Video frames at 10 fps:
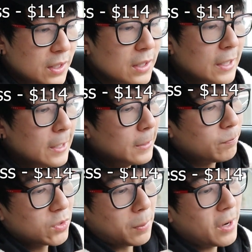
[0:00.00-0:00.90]
it,
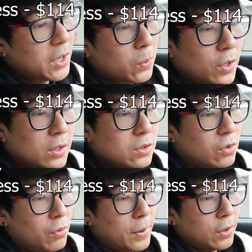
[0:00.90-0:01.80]
the bodywork
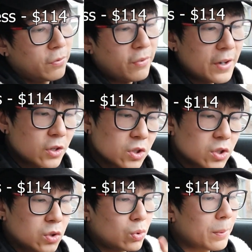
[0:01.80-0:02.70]
to repair the fenders,
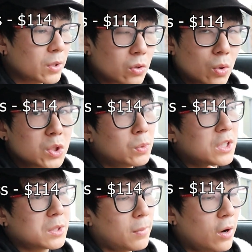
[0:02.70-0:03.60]
swap the doors,
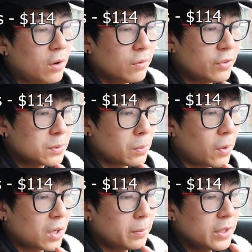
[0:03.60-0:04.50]
which I bought on Facebook
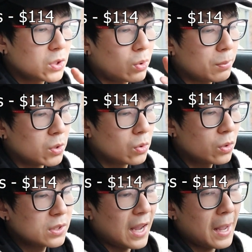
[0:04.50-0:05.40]
Marketplace, swap the
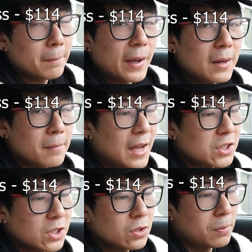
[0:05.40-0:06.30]
doors and paint
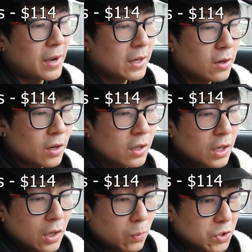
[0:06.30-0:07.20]
match it to my car,
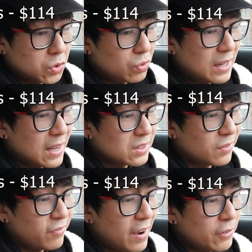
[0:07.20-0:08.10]
was
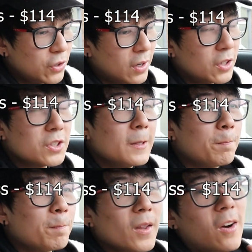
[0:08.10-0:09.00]
$3,500.
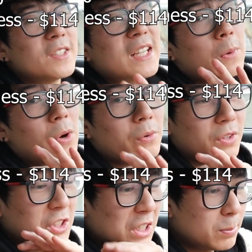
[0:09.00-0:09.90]
Honestly, I went with
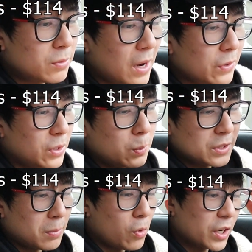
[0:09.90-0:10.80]
the cheaper route. There
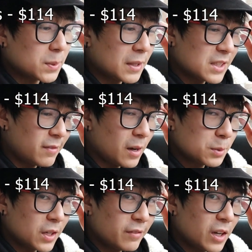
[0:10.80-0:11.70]
was a more expensive
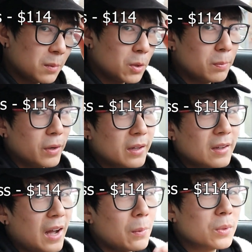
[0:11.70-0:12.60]
option available, but
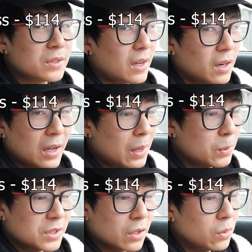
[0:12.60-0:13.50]
I wasn't
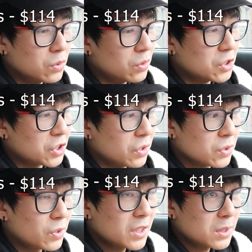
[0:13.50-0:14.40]
going to do
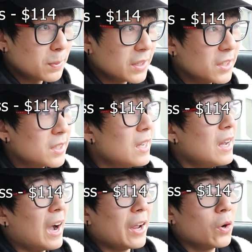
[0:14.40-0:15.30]
insurance for this because
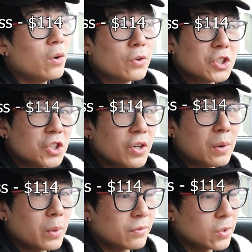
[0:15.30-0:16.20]
I know for sure
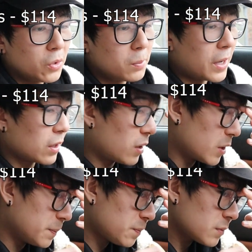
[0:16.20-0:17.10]
they would have totaled my car.